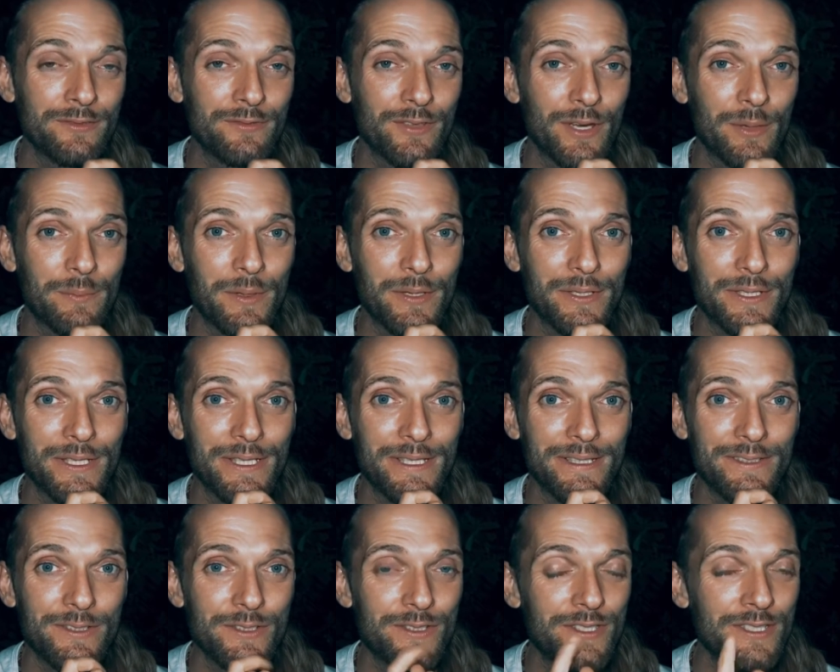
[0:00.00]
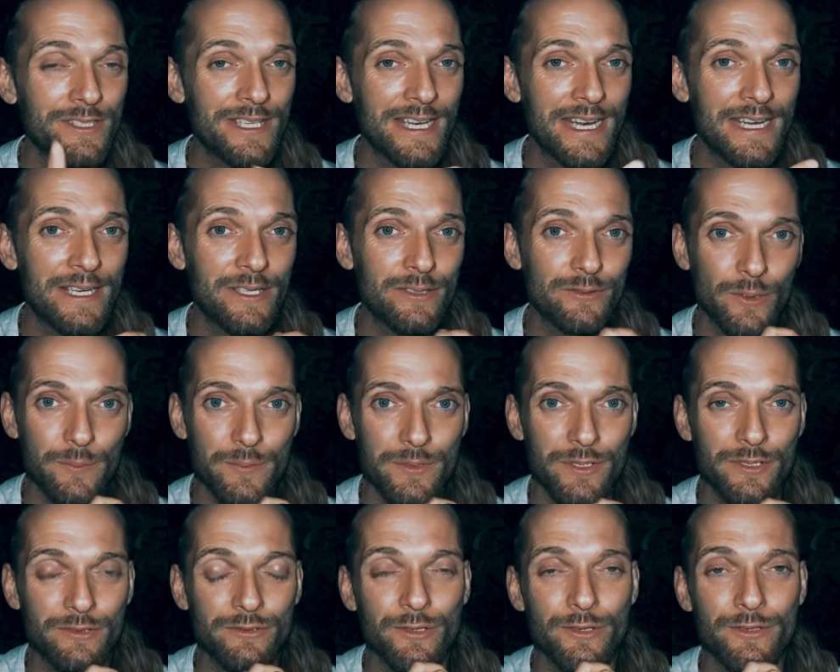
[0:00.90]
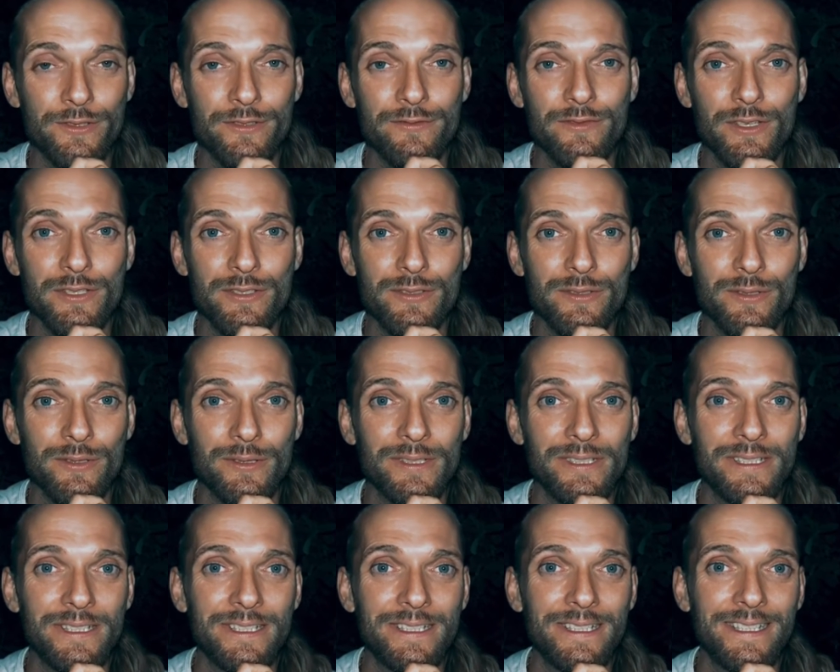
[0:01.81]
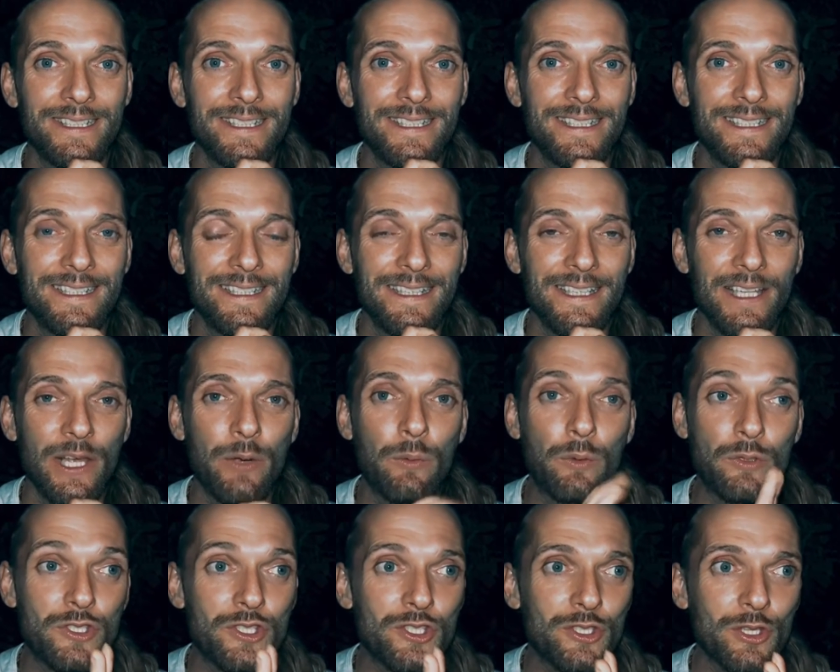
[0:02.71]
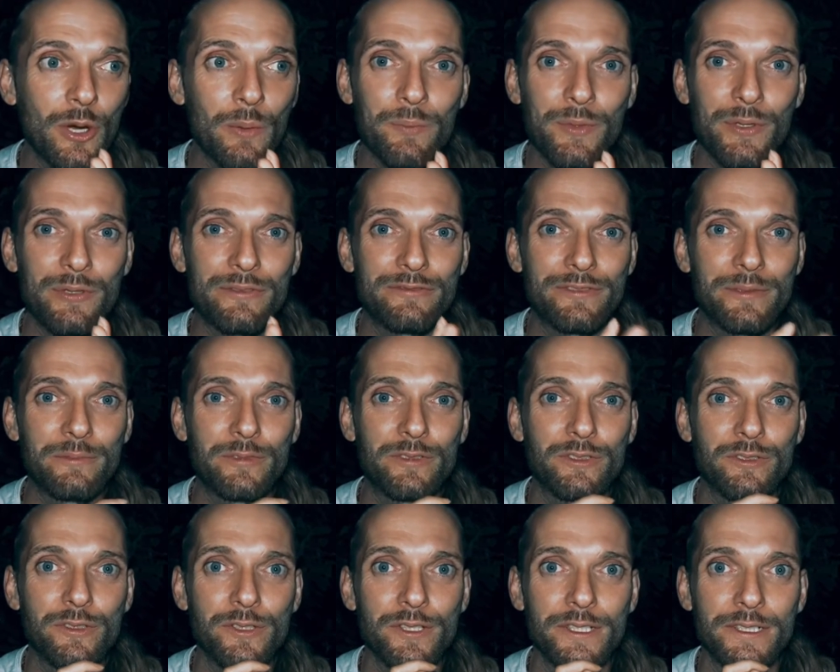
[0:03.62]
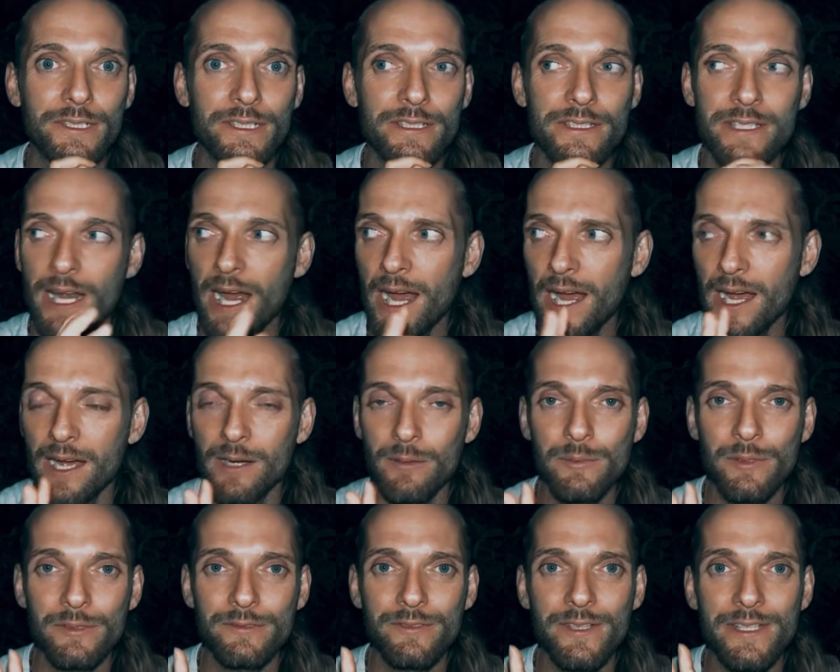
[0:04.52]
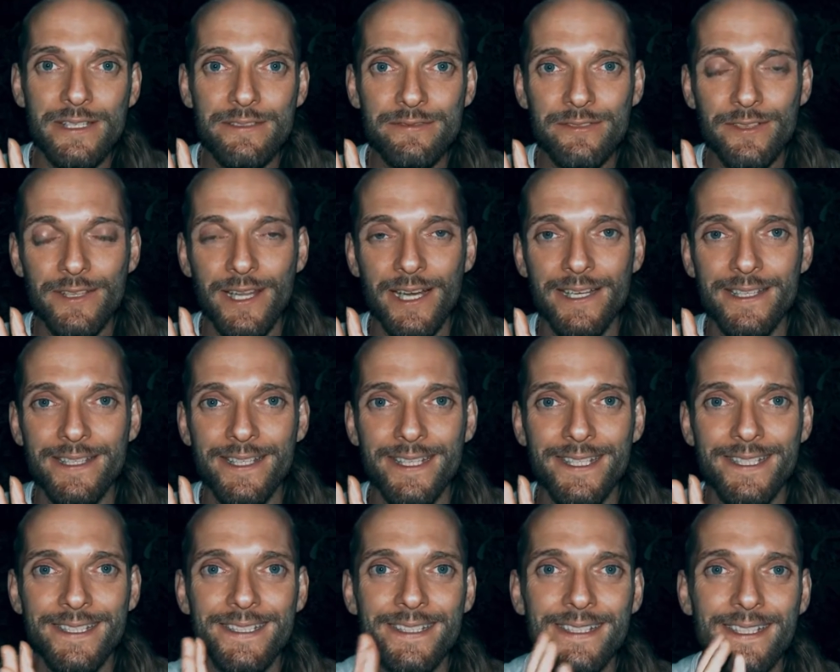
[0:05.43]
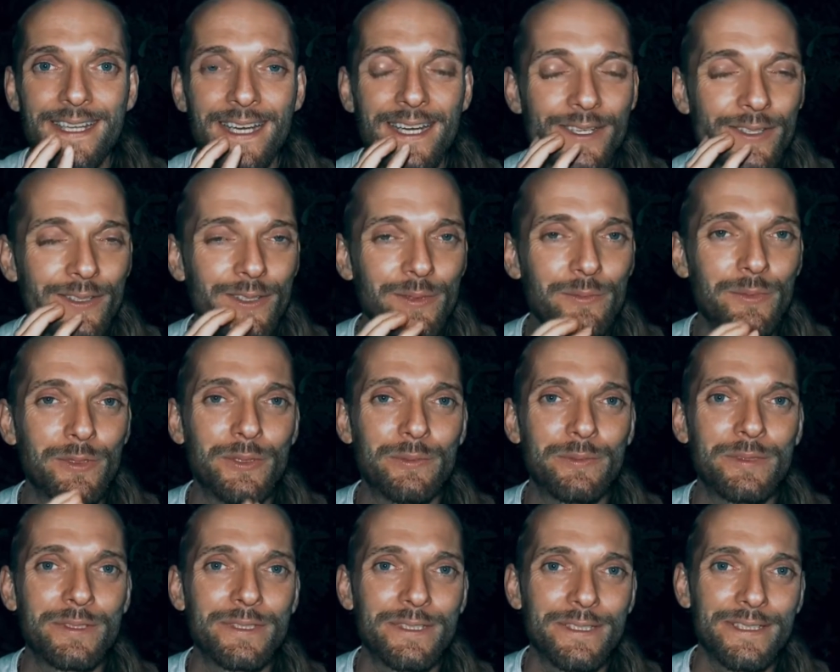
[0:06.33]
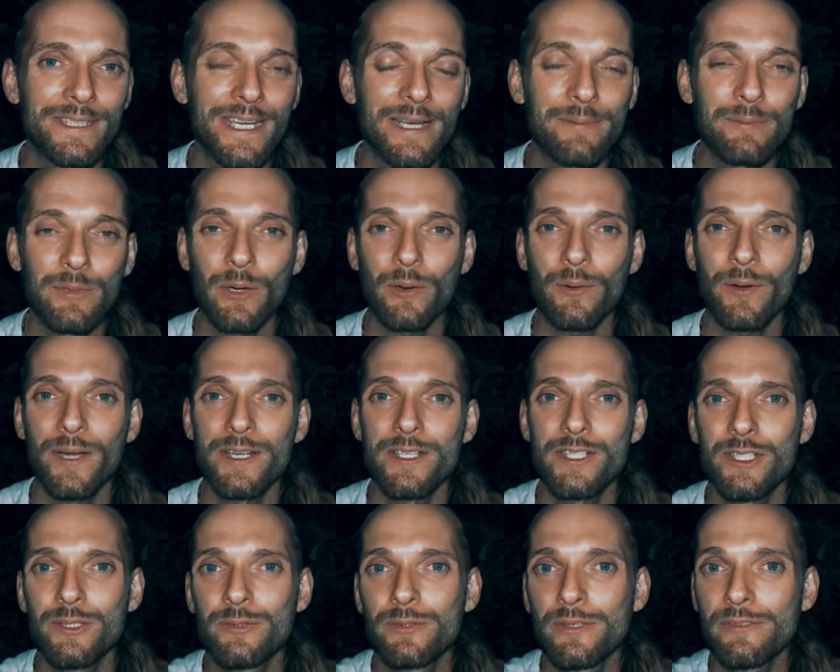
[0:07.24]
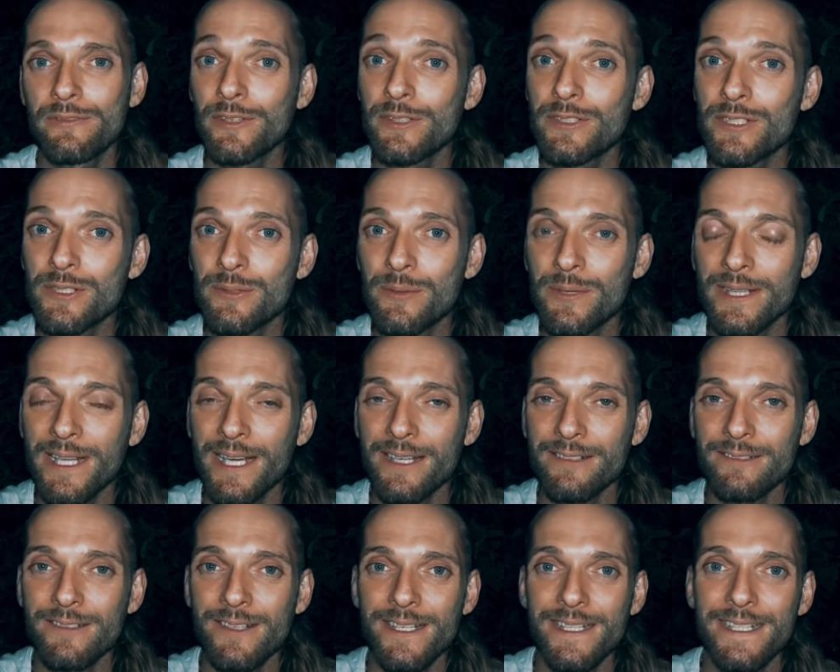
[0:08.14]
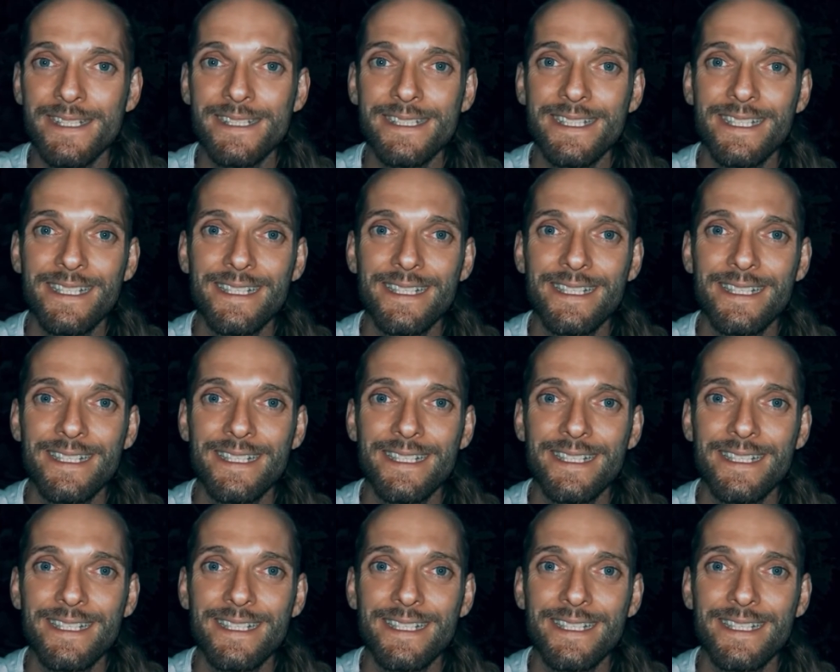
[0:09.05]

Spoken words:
of your body, just as it interrupts the growth of your soul. It would stop you from growing and say, I'm not ready for that yet. Hang on a moment. I'm not quite sure if you're doing that right.